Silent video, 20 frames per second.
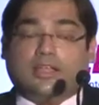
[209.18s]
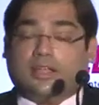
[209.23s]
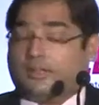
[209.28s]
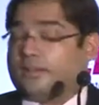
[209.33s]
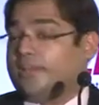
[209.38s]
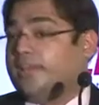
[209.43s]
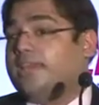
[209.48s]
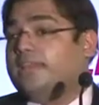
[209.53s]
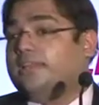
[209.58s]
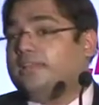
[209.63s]

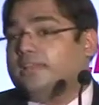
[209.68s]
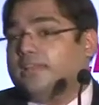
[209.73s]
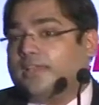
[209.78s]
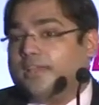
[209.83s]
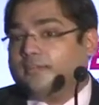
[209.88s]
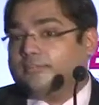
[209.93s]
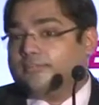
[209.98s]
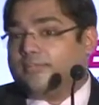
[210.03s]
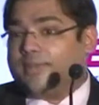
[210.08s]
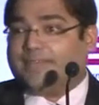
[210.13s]
Again,
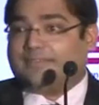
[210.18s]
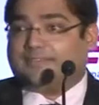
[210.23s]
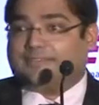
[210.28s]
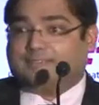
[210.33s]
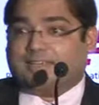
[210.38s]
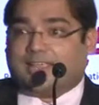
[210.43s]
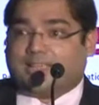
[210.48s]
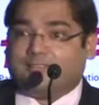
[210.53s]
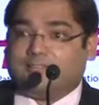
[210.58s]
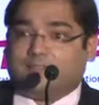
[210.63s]
it makes
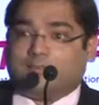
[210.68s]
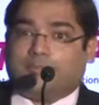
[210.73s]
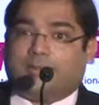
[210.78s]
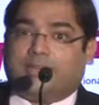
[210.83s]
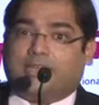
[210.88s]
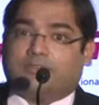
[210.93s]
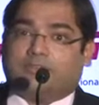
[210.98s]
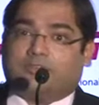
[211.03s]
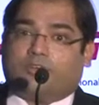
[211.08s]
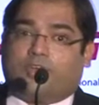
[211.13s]
sense
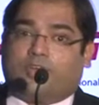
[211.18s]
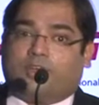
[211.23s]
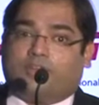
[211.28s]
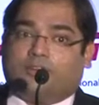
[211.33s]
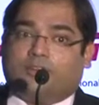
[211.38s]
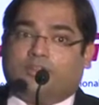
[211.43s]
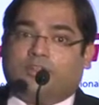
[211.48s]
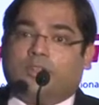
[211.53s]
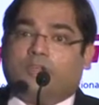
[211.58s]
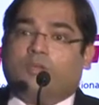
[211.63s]
based
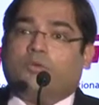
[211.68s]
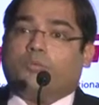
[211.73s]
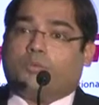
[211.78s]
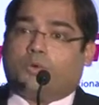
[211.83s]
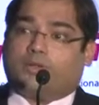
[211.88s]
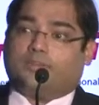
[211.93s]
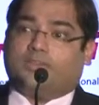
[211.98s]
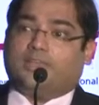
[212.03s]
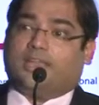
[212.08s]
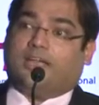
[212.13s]
on
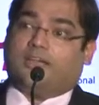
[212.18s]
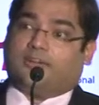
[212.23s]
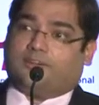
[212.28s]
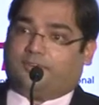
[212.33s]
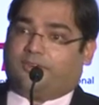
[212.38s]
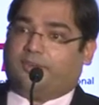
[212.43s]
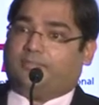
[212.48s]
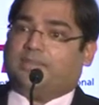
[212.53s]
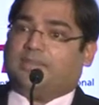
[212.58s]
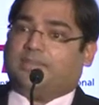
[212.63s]
what the
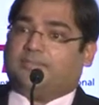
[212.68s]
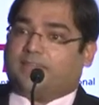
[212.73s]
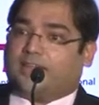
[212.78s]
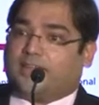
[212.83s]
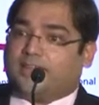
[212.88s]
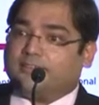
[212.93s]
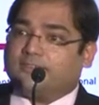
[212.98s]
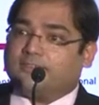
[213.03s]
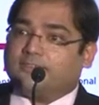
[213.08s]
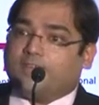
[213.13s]
agreement
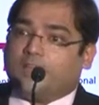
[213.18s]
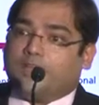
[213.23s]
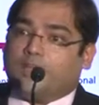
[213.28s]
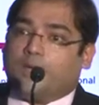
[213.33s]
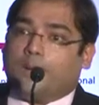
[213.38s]
says,